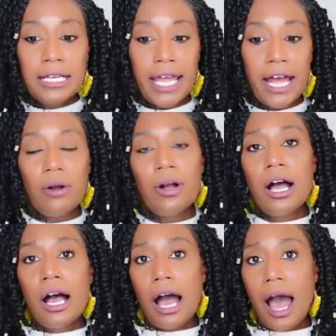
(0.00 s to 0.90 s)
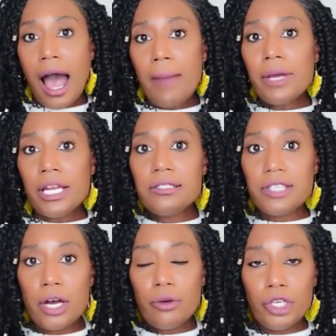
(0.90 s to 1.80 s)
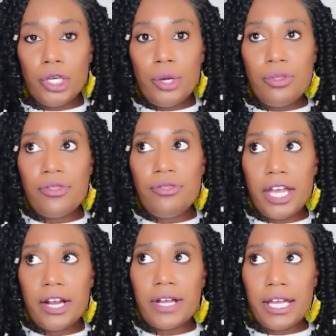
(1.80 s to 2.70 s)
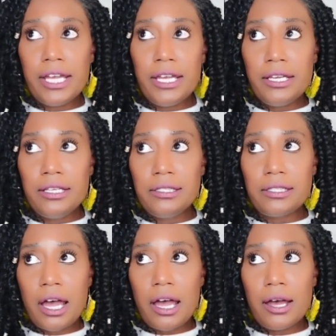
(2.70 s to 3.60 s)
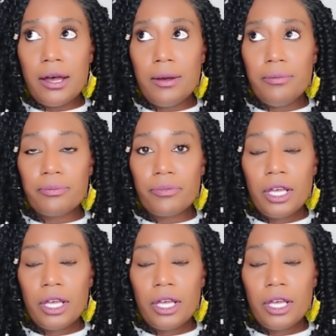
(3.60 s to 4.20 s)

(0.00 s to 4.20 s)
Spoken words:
Now, I'm going to tell you that there is, oh